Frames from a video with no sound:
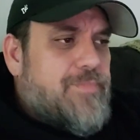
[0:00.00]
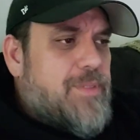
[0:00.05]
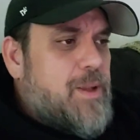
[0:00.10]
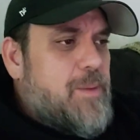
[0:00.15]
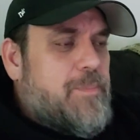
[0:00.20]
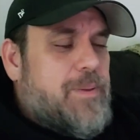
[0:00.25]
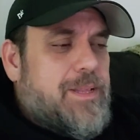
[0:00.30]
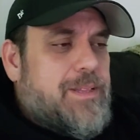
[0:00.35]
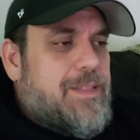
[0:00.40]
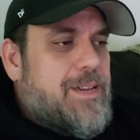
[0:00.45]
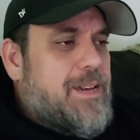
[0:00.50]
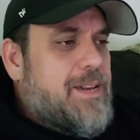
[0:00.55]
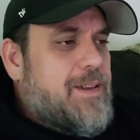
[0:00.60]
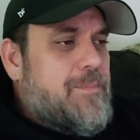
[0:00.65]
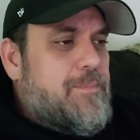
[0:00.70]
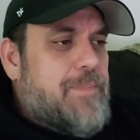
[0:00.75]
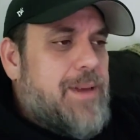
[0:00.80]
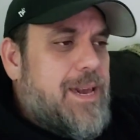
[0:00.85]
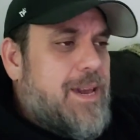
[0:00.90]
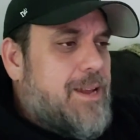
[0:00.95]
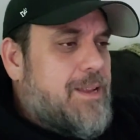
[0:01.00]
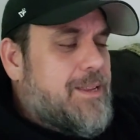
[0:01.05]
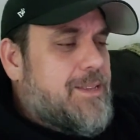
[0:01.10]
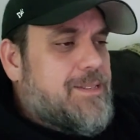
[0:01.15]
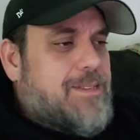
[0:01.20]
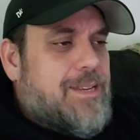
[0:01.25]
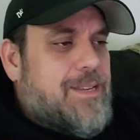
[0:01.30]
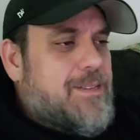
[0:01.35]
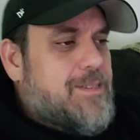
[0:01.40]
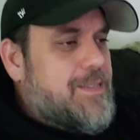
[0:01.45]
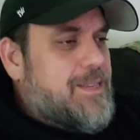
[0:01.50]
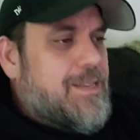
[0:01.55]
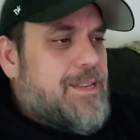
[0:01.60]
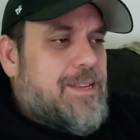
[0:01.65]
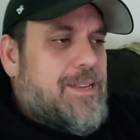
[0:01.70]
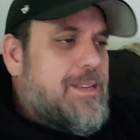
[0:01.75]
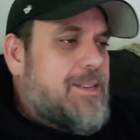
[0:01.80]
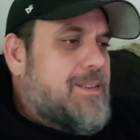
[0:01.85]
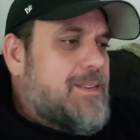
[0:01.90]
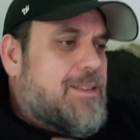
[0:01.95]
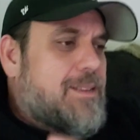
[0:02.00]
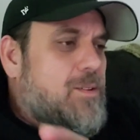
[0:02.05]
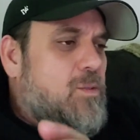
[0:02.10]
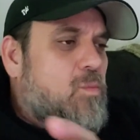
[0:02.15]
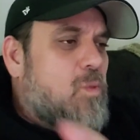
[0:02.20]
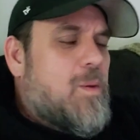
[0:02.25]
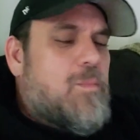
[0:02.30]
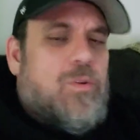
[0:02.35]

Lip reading: But they, man, and one